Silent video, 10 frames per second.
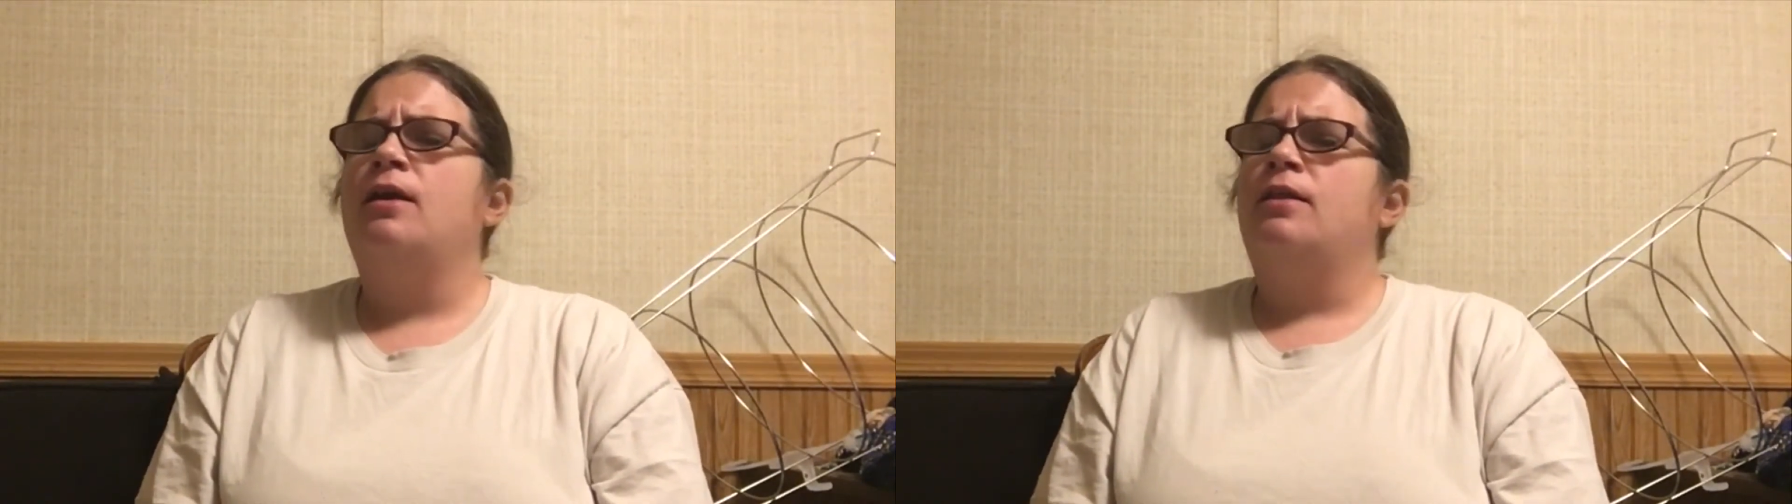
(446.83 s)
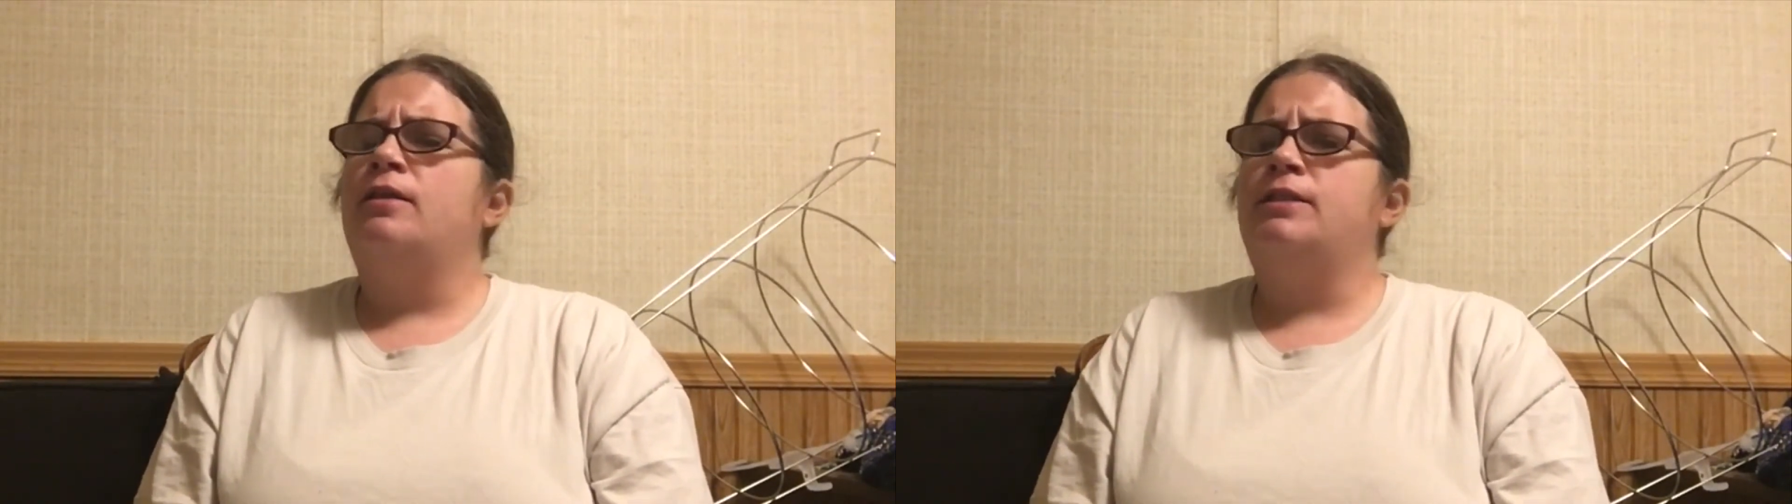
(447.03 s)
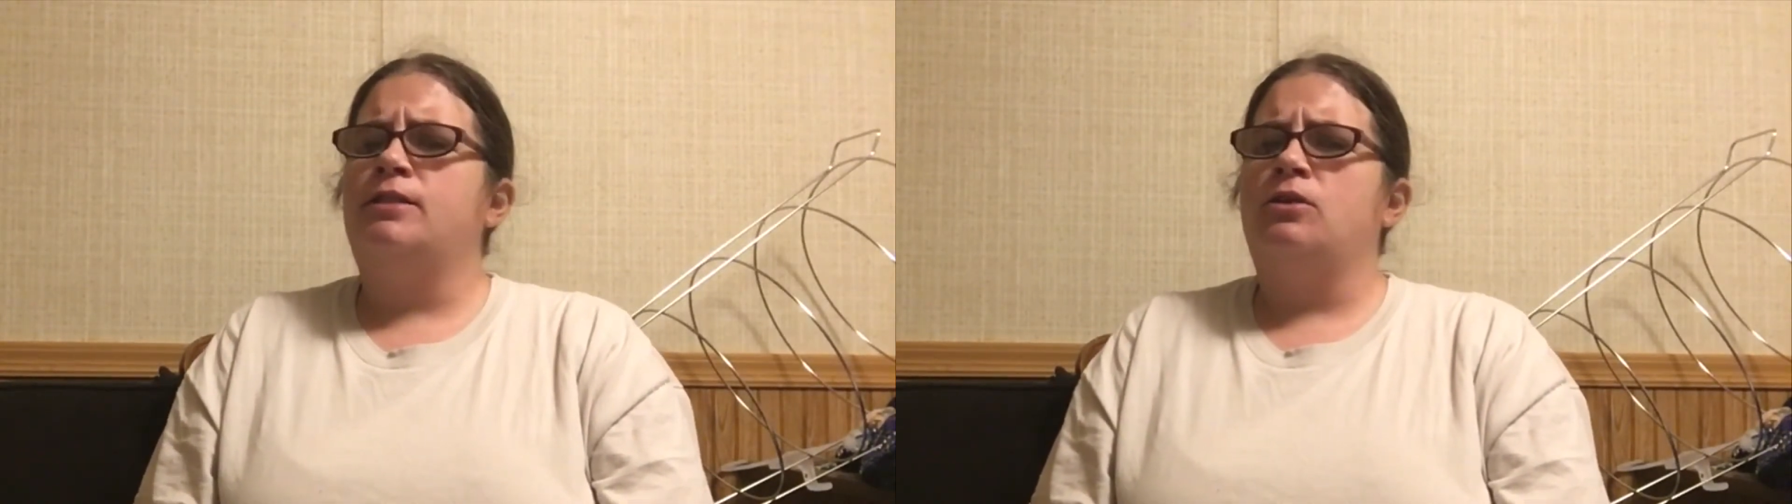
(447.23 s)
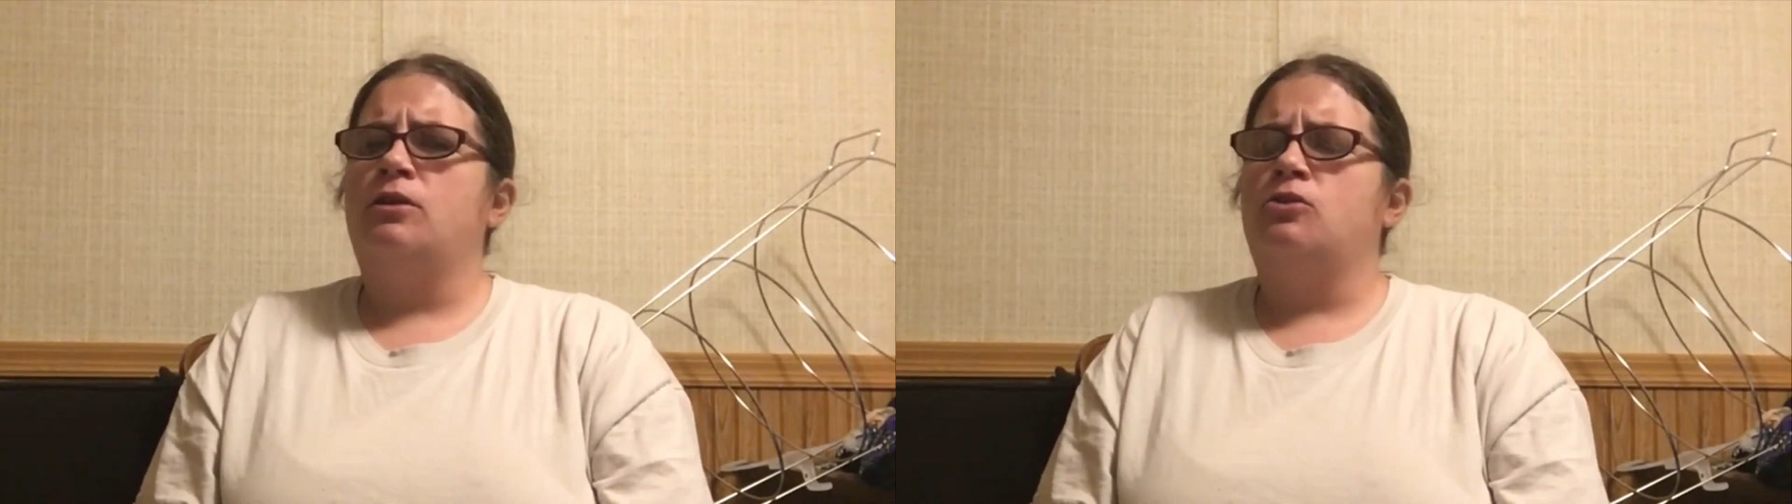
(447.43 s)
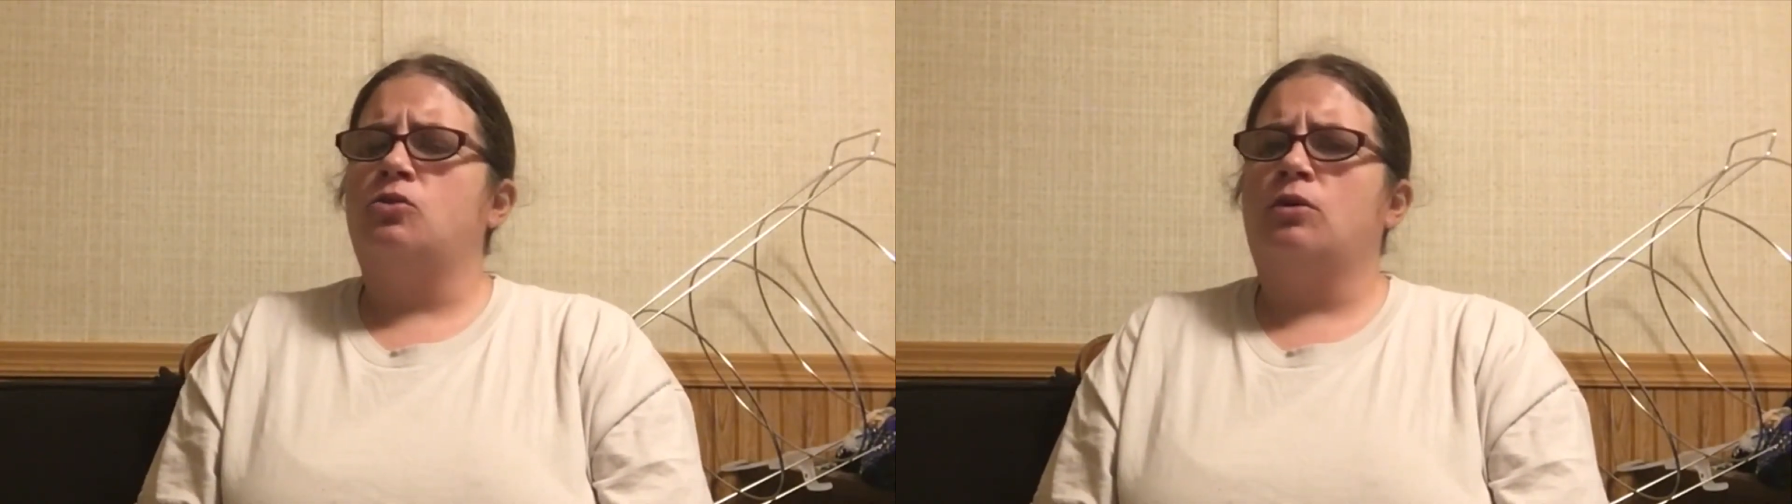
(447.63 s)
This is a
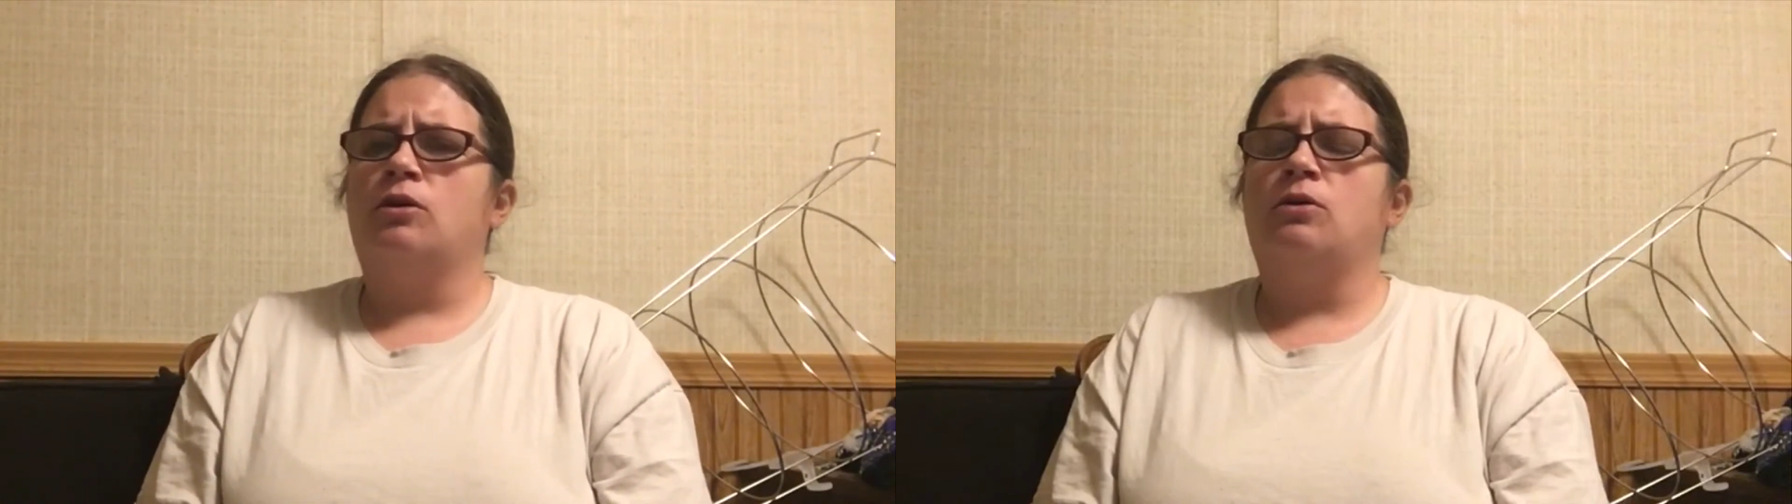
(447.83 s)
historical